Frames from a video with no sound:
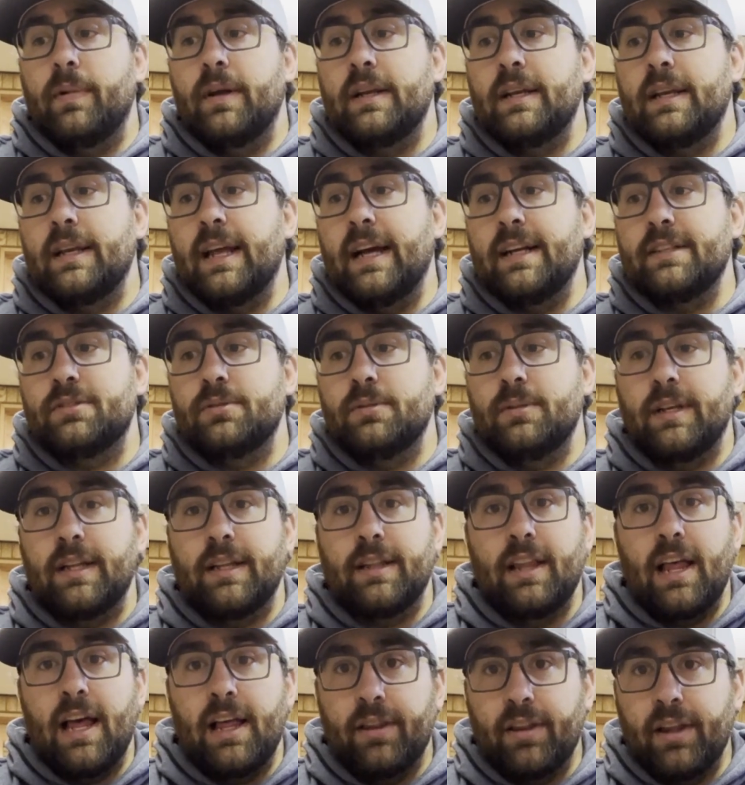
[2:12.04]
got to an
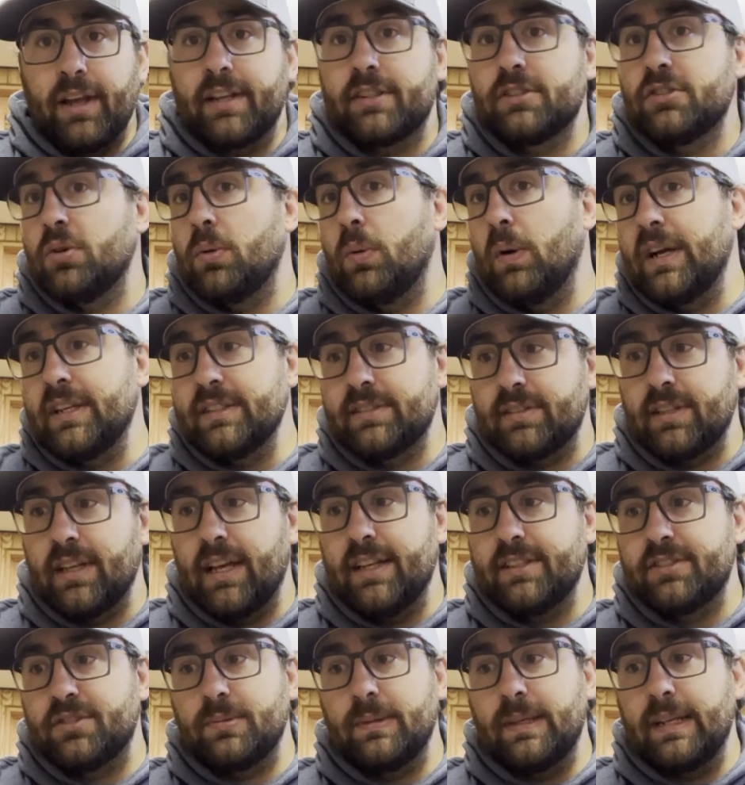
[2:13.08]
inland lake twice
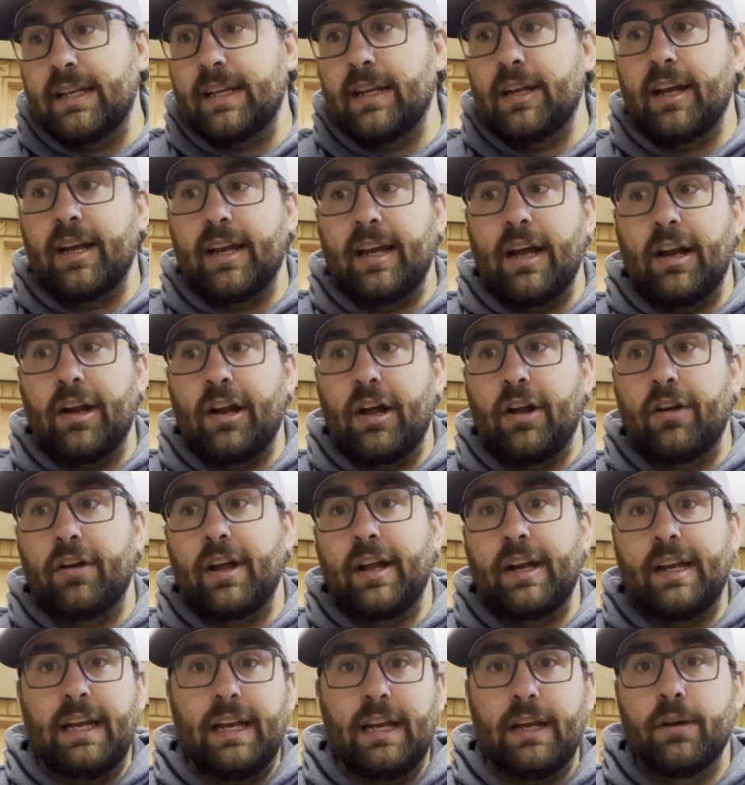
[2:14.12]
last week, and I got out
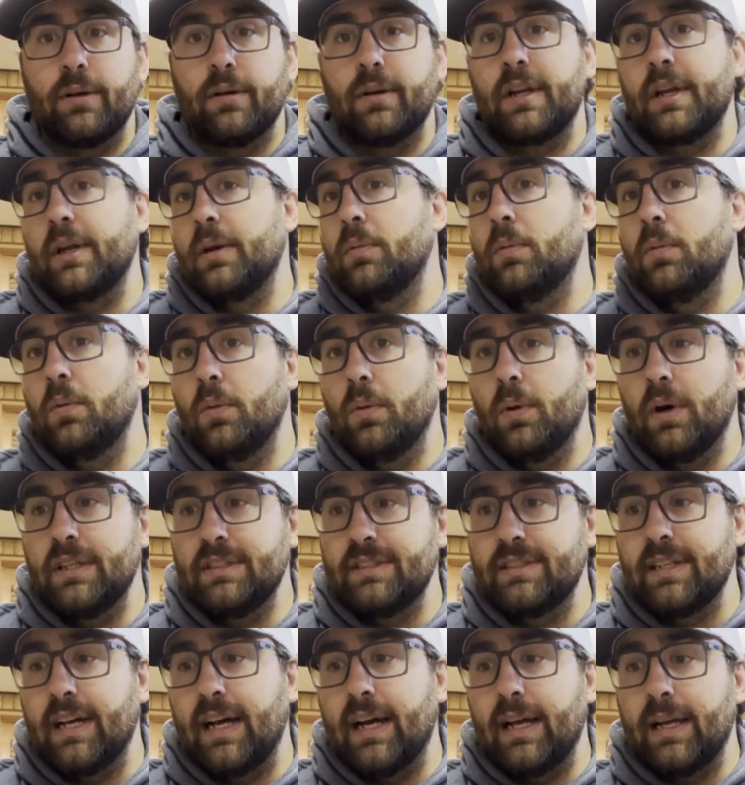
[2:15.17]
on Erie one
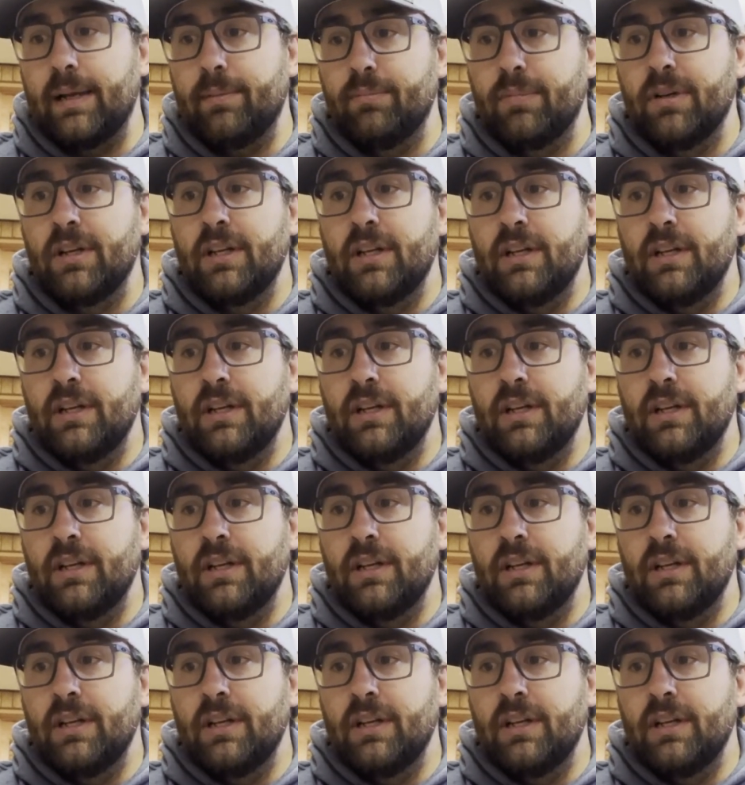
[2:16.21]
time.